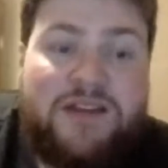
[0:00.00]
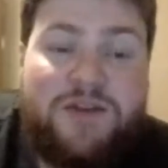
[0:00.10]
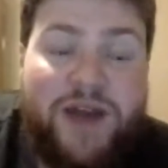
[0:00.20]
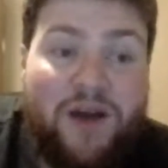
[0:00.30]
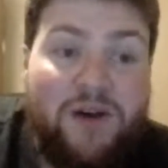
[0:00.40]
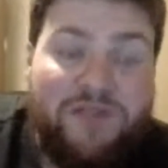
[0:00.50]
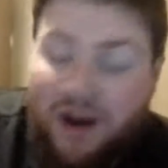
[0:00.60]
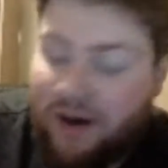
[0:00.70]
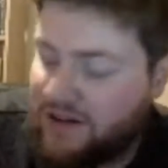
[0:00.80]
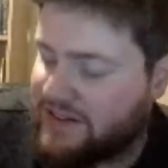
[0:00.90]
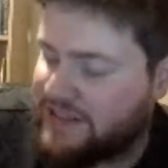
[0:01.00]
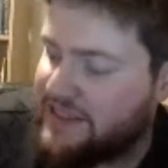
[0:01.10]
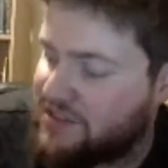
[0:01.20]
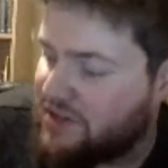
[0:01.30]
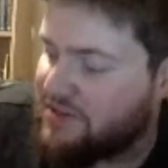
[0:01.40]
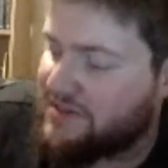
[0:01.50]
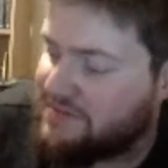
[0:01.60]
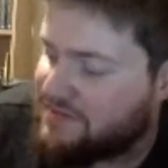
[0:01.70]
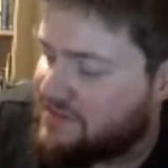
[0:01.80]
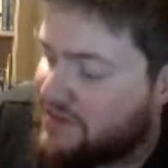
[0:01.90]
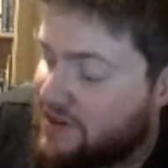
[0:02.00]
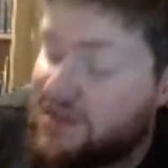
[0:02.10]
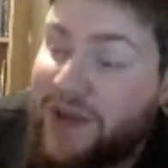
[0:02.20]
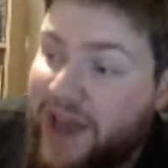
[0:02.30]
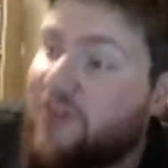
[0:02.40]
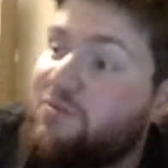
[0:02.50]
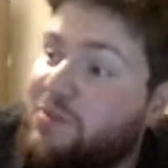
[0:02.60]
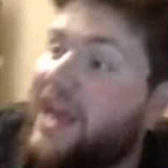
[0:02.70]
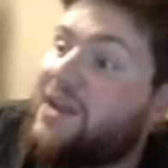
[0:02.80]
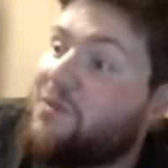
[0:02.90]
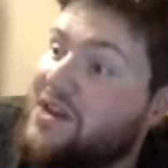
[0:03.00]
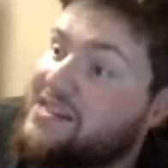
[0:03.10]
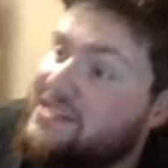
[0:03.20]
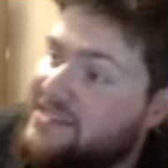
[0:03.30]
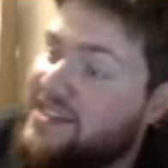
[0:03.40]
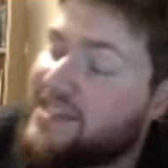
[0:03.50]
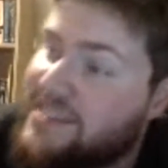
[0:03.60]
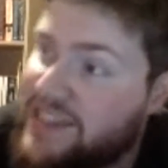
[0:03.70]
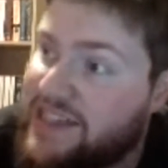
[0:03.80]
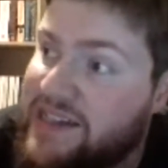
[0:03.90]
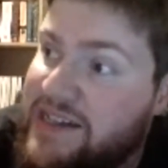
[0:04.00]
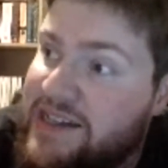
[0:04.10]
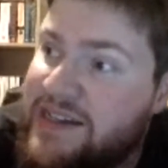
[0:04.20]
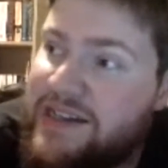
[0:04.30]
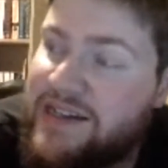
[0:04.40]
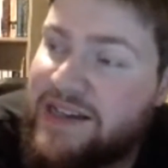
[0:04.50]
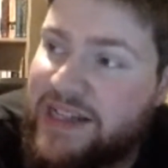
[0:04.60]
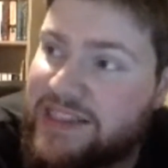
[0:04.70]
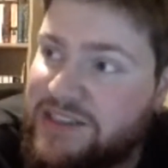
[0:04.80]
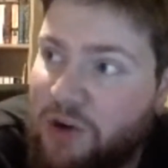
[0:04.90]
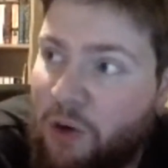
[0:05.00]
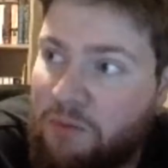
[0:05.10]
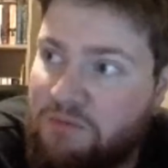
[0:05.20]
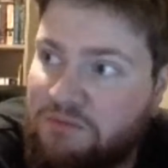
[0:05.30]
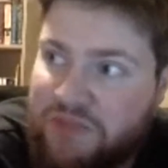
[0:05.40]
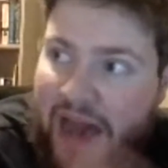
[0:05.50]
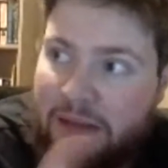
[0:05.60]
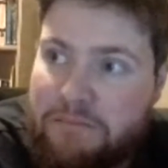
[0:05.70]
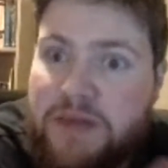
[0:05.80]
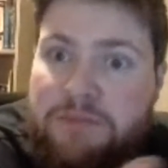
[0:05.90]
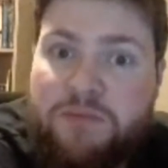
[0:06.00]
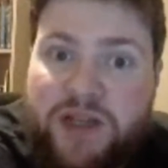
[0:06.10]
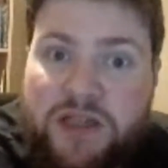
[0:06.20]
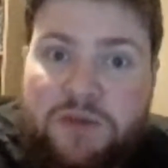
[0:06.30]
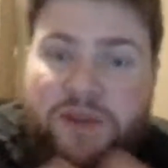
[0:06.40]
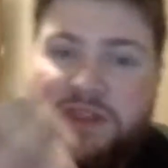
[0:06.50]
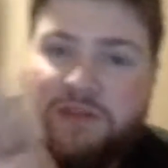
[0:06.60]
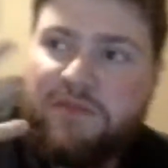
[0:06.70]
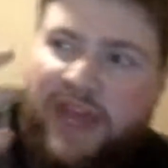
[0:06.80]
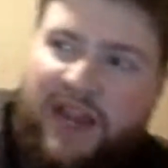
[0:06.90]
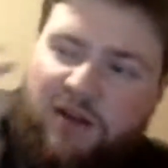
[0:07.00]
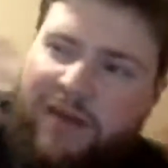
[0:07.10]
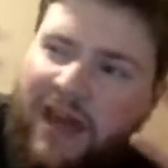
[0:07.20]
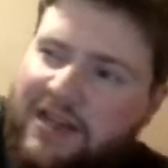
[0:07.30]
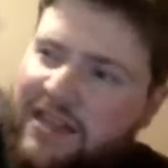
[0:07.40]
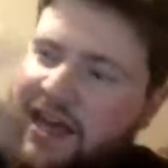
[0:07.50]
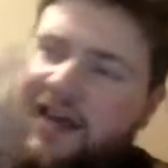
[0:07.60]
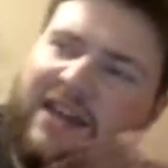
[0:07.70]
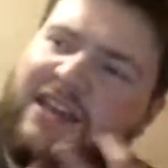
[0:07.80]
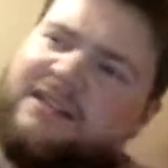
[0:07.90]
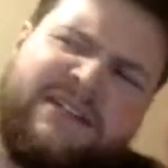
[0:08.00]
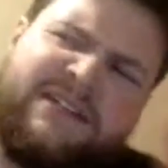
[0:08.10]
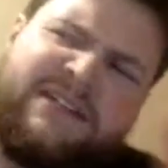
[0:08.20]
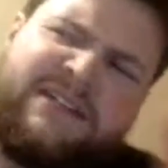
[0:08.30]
Until we get out of the Hartnell and the Troughton. Until we get out of Black and White, and then I can say it's not that meme reel with the hairy man and the eye.